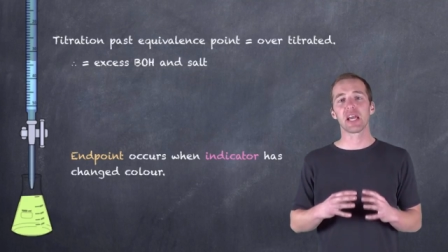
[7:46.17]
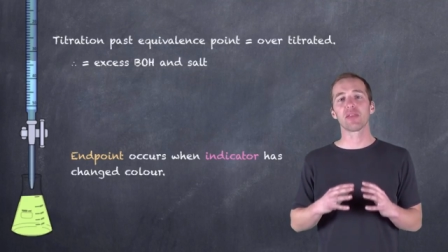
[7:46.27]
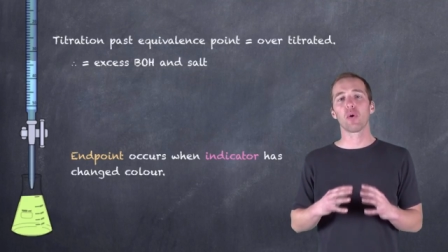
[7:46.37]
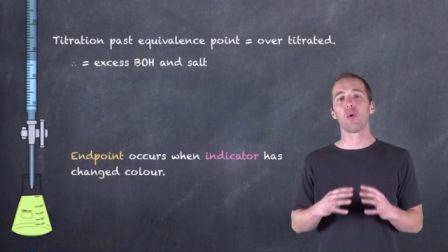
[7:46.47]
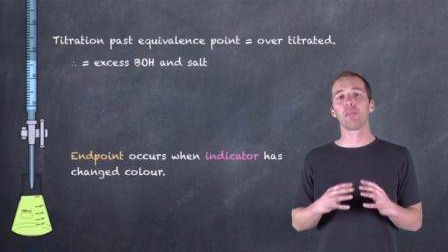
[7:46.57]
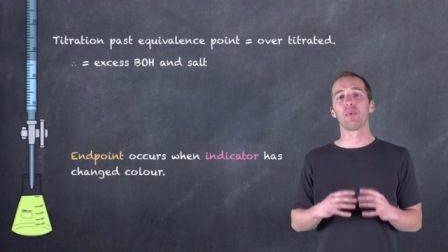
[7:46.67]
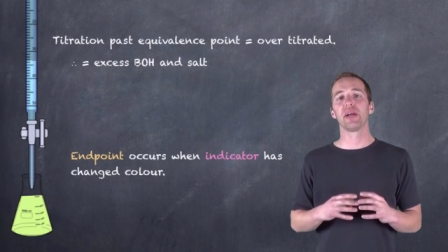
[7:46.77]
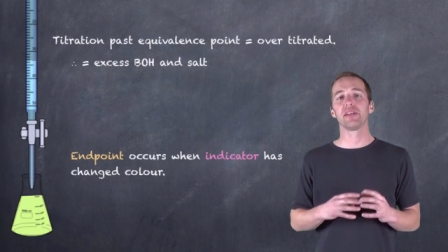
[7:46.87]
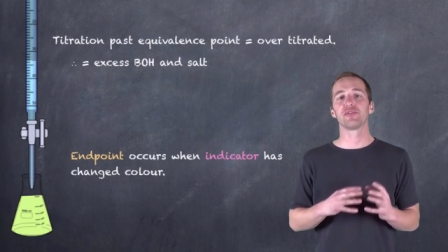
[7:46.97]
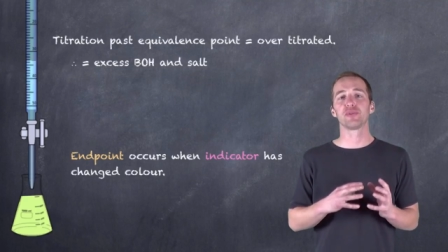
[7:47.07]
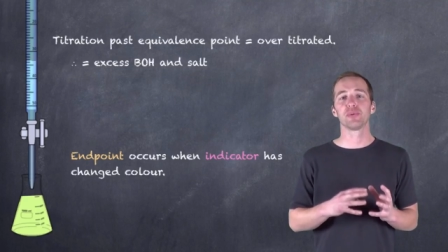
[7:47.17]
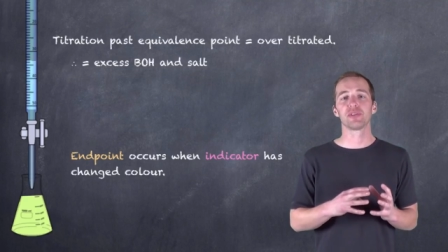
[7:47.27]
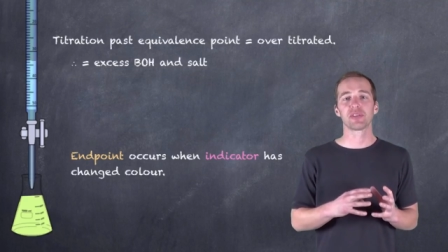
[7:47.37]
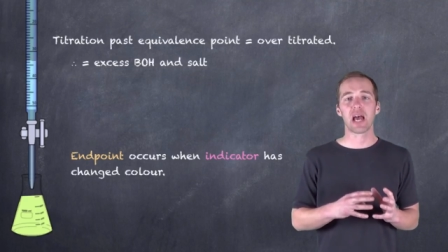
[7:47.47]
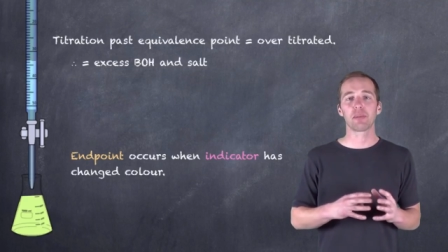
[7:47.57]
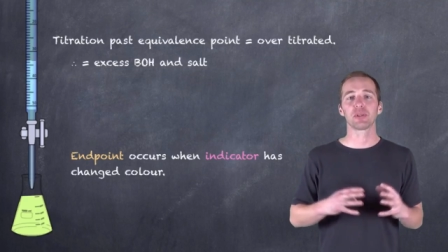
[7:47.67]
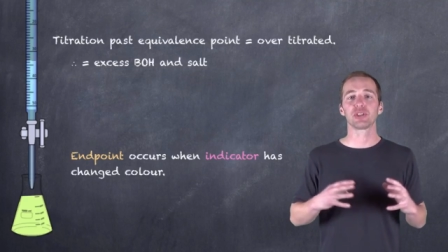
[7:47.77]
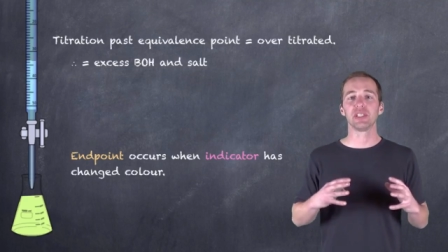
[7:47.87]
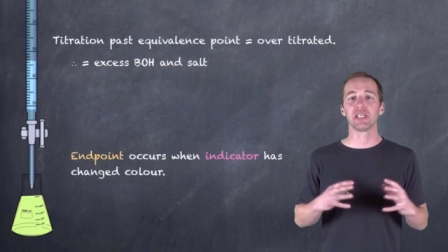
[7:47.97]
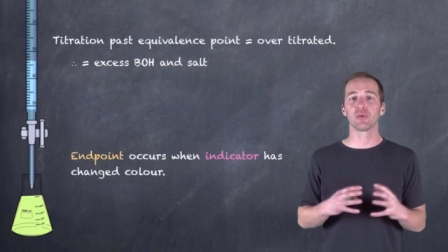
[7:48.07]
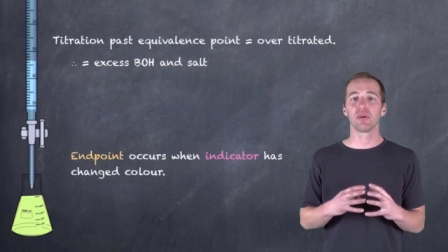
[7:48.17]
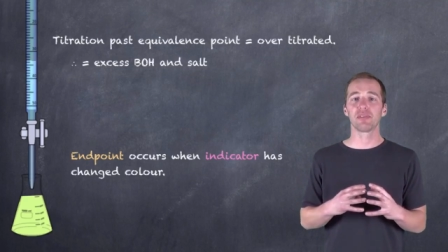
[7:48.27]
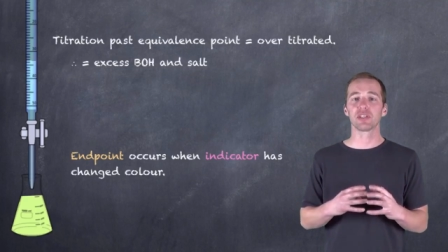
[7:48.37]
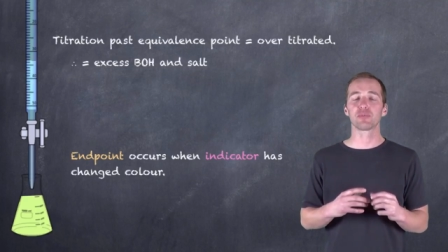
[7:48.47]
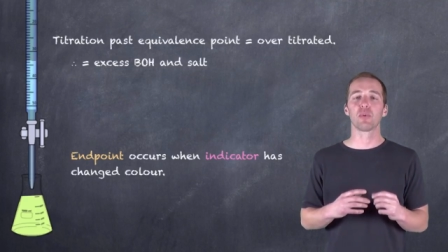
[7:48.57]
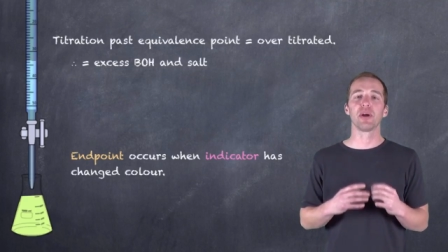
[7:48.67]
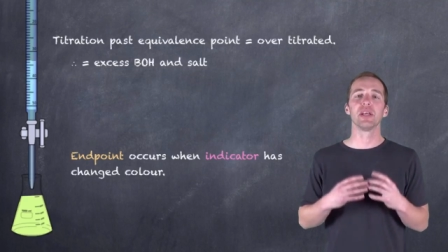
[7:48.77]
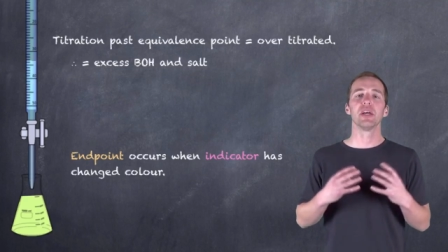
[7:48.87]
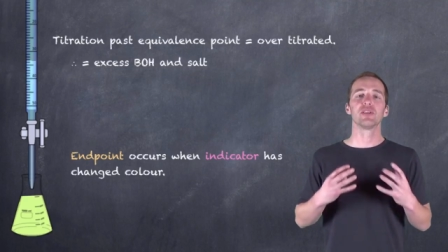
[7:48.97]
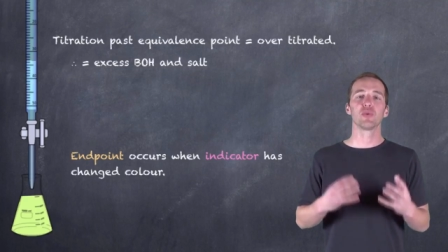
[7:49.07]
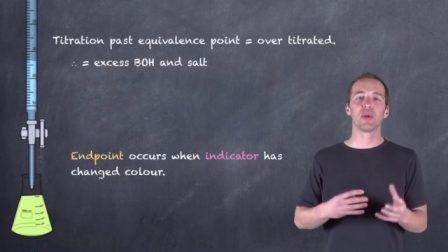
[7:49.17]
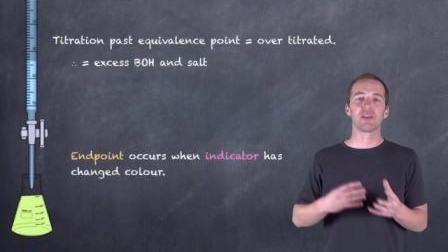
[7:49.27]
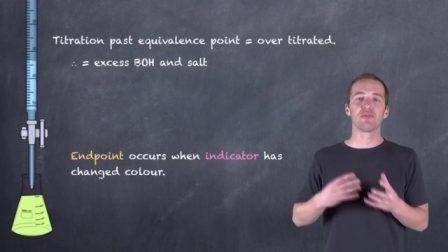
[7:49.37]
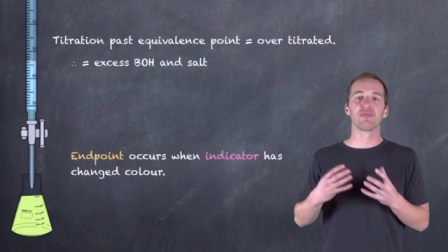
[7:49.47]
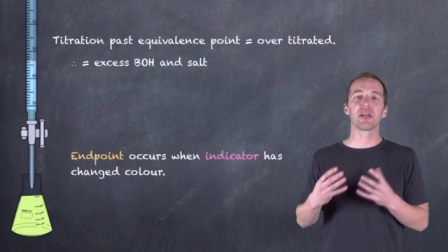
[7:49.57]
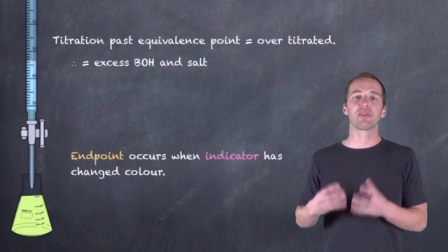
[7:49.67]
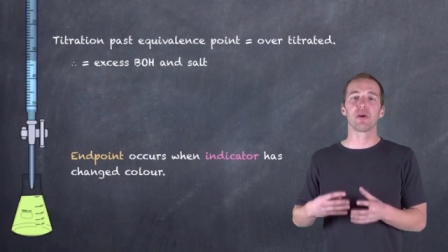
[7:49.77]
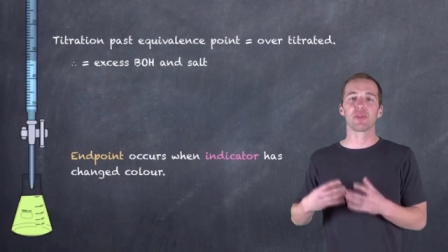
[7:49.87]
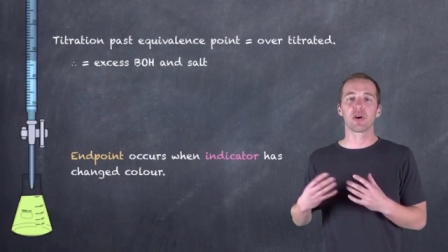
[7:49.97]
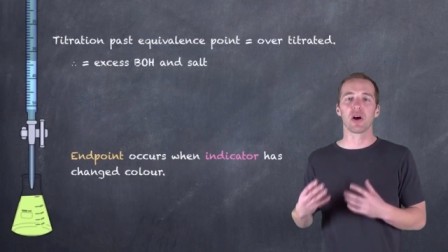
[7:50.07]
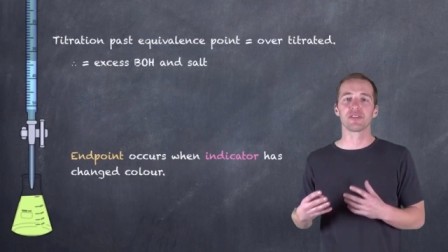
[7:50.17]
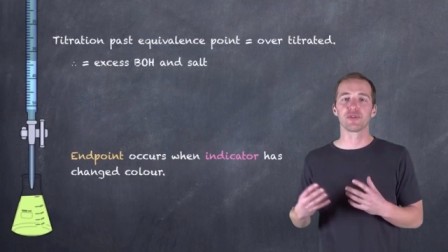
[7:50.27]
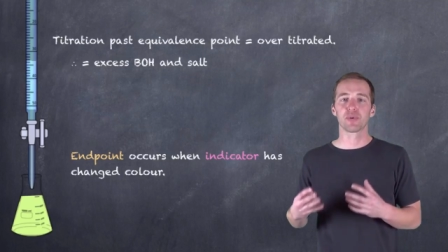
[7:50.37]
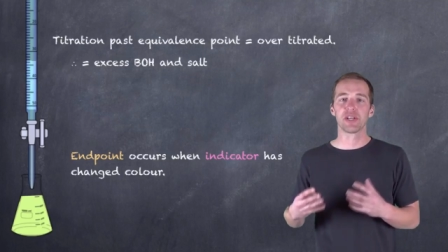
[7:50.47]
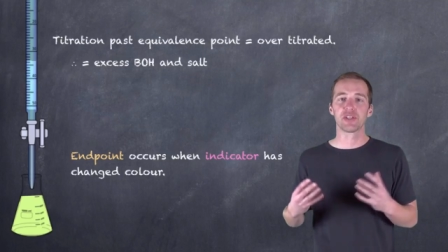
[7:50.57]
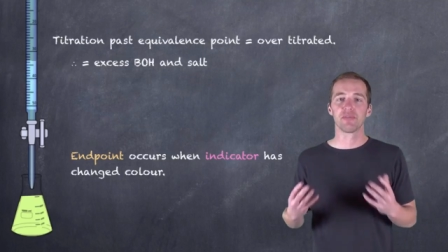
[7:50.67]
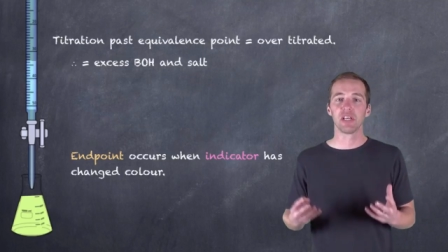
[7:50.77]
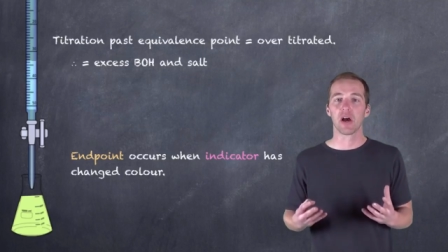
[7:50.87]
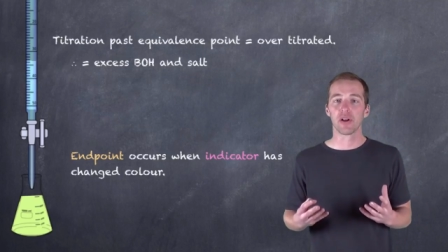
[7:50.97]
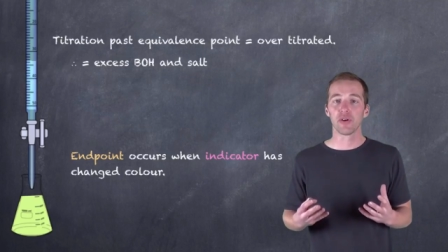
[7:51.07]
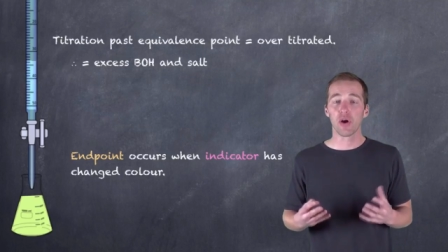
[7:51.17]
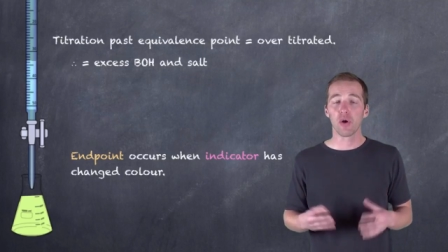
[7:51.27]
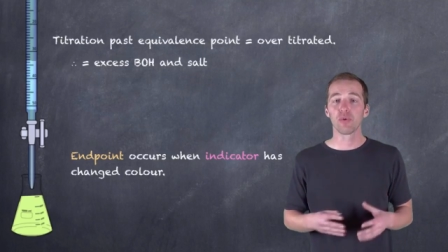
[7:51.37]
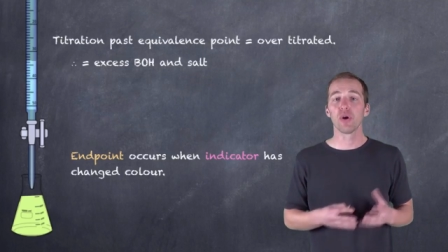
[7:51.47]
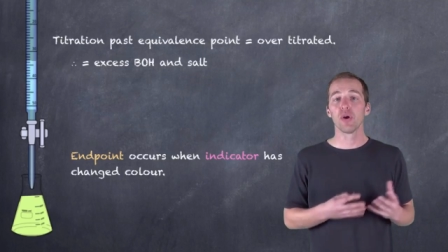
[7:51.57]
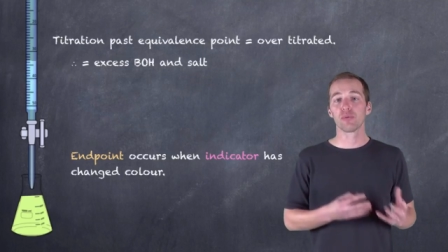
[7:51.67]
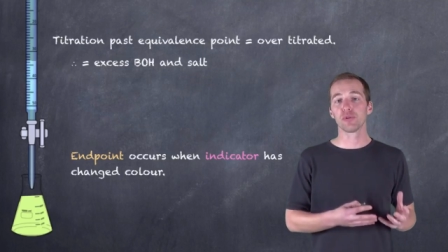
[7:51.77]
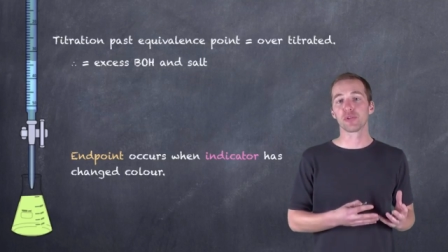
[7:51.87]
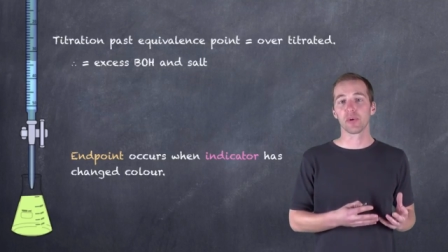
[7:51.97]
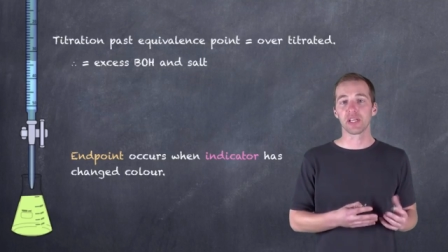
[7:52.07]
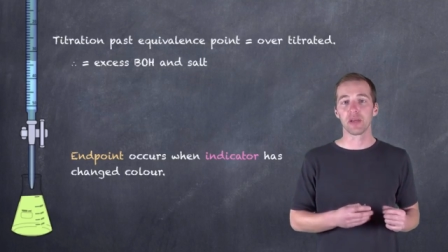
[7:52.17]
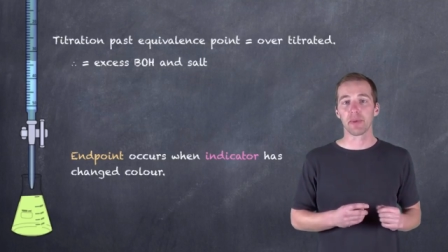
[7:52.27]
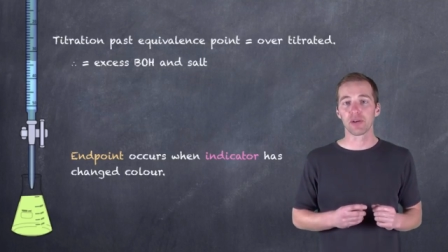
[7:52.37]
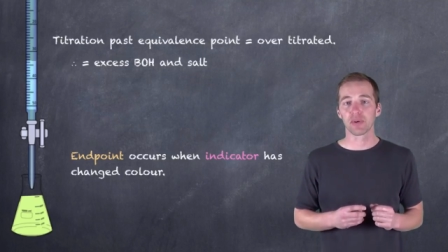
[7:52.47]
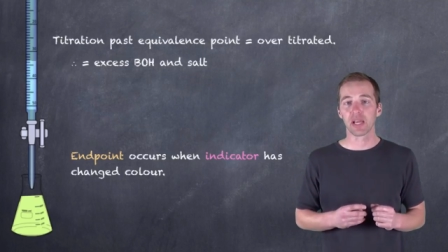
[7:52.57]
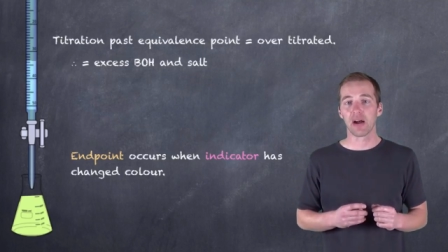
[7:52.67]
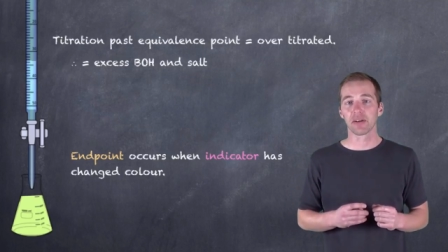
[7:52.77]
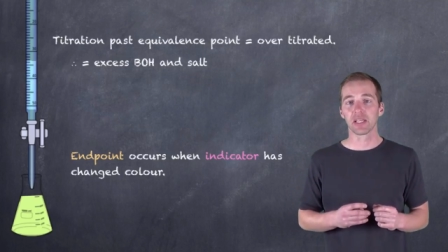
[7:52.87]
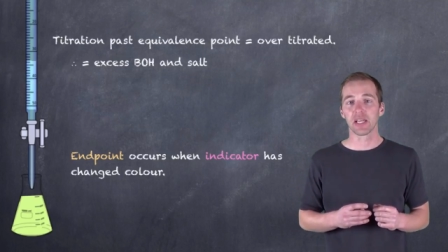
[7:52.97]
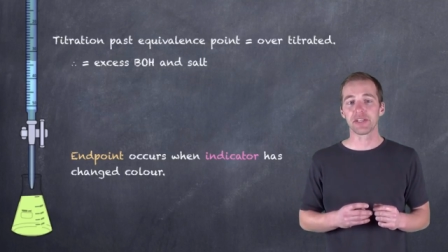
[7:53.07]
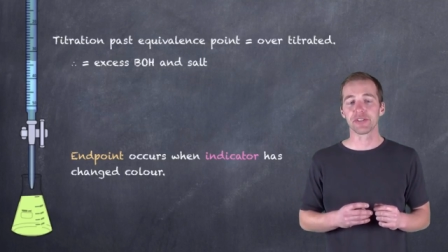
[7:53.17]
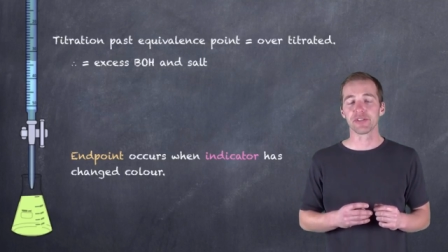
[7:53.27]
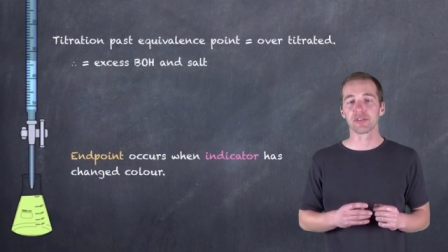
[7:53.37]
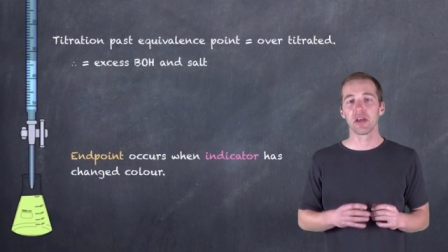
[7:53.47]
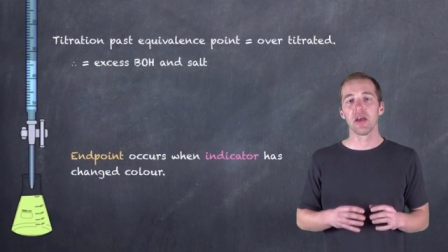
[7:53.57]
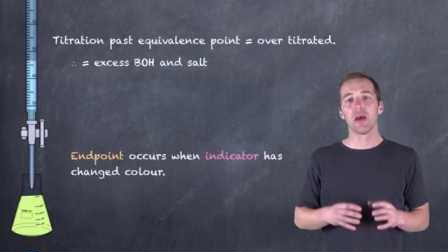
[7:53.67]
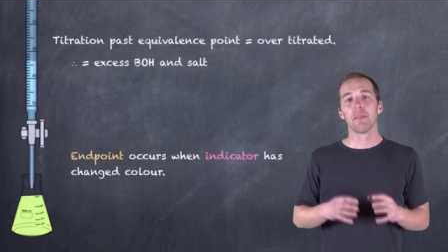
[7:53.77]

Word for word: again, the whole point is to establish the equivalence point so we can figure out the concentration of the unknown through stoichiometric calculations.